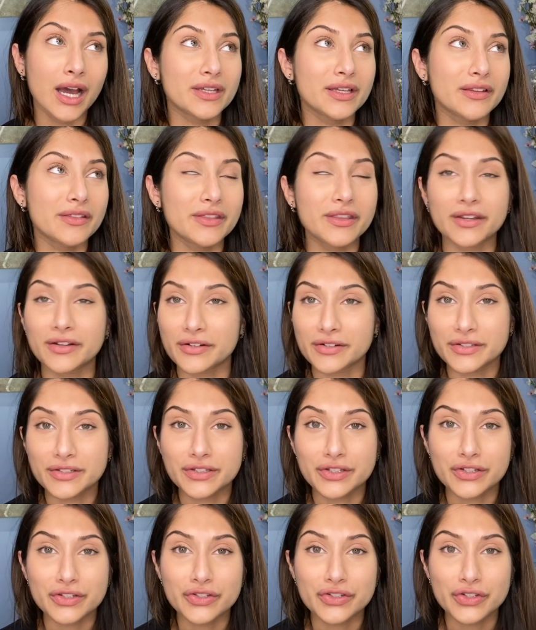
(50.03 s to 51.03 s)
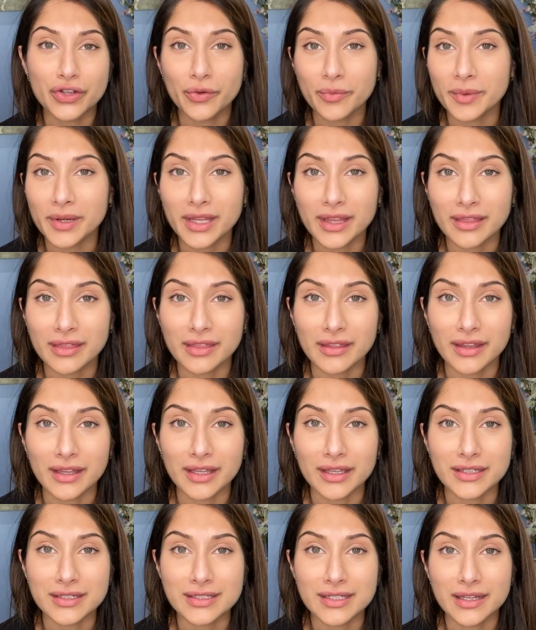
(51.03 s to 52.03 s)
there's just so many
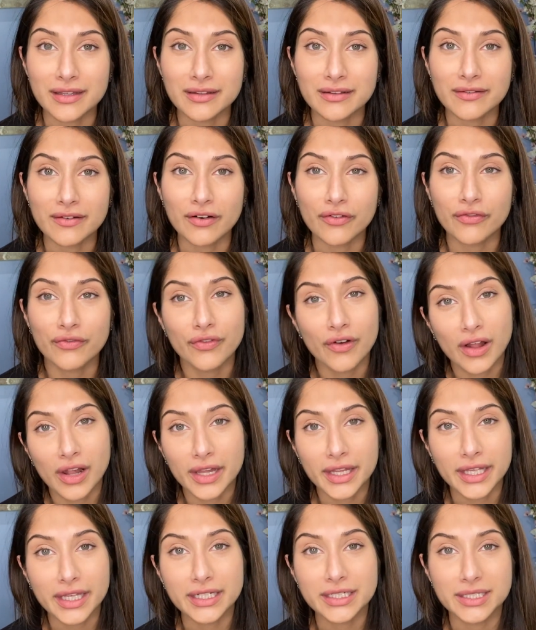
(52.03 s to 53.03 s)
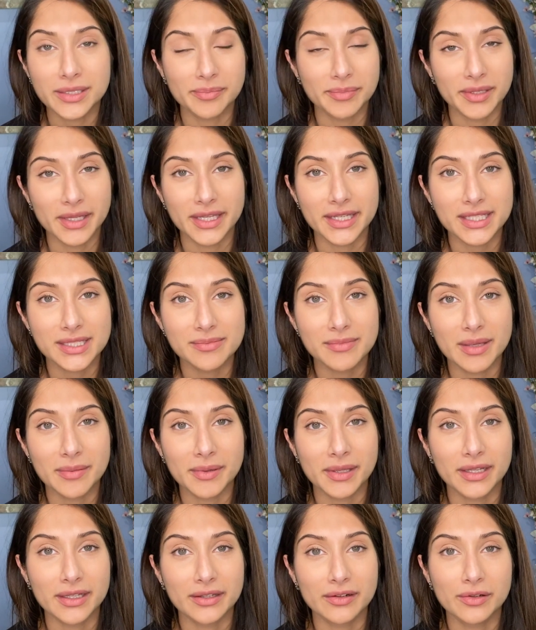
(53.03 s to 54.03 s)
things that are falling into place, maybe
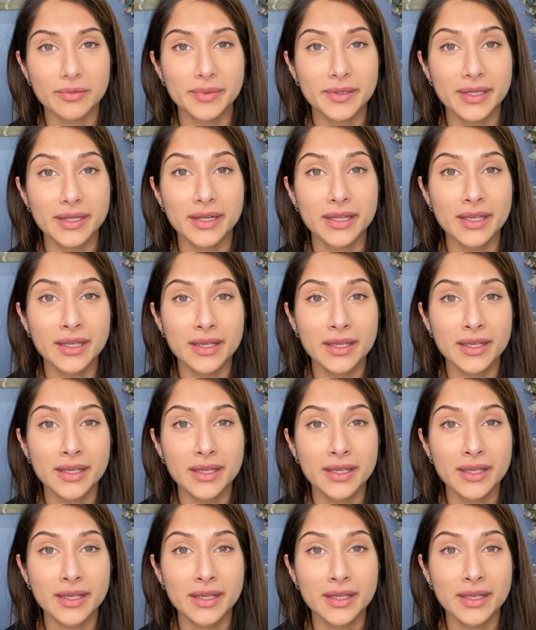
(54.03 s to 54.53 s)
a little bit